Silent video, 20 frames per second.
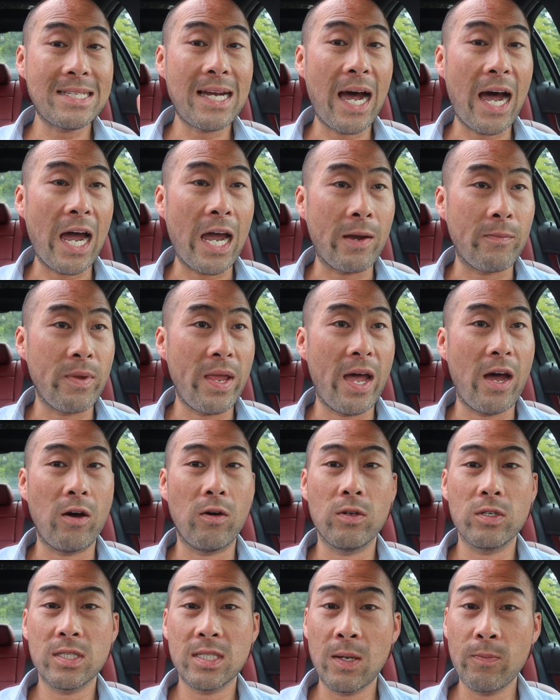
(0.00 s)
time.
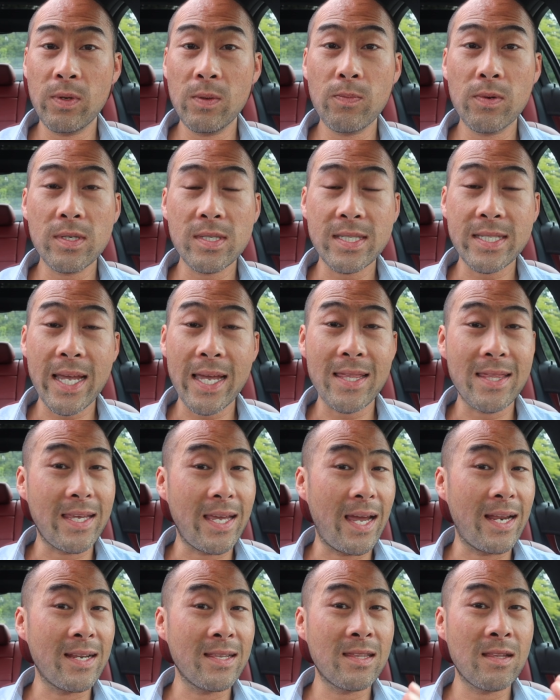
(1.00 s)
Now, some people say
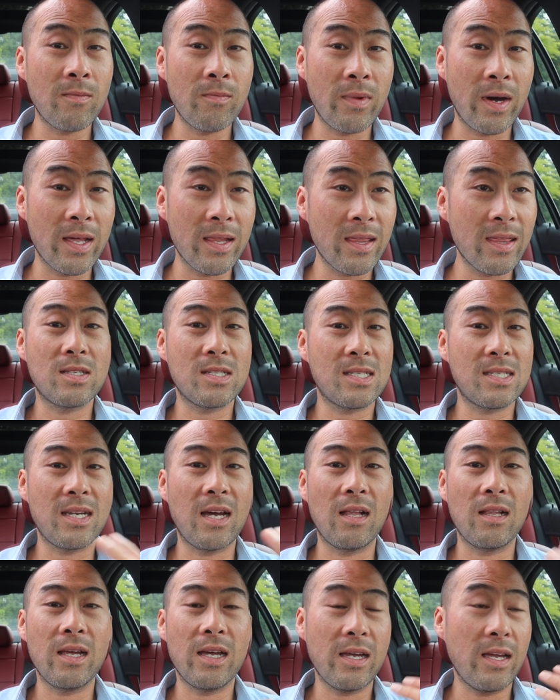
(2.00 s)
the end of the month to
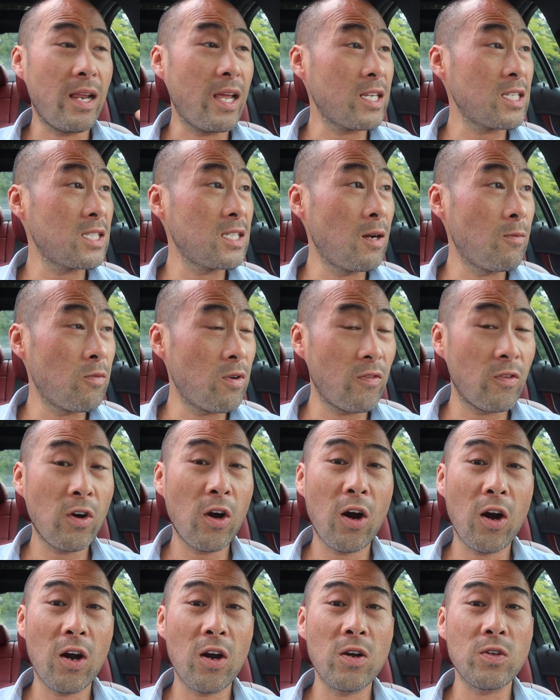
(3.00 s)
sell an X number of
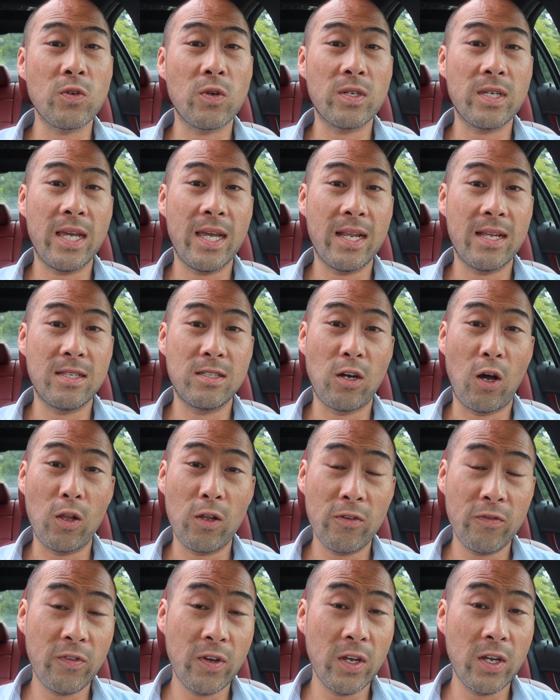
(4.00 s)
cars or to hit a
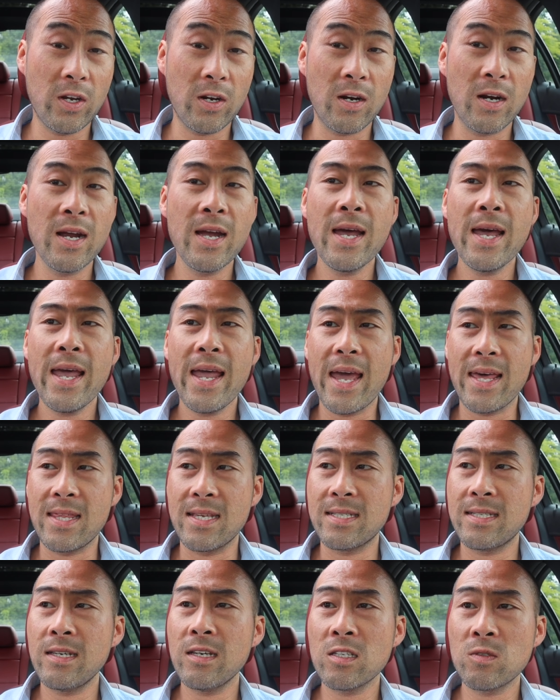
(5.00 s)
dollar figure, and
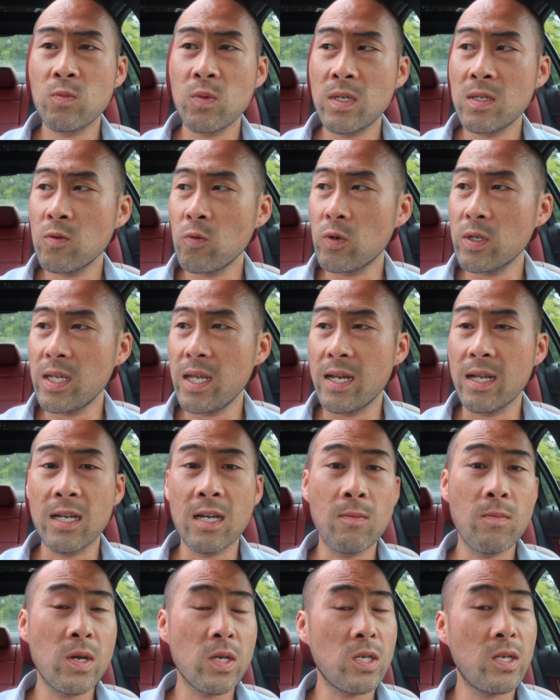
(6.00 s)
the salesman would get a
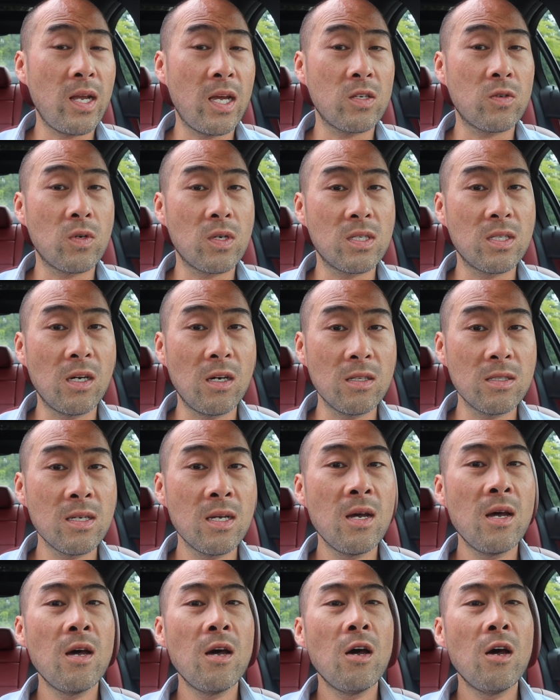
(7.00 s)
commission as a result.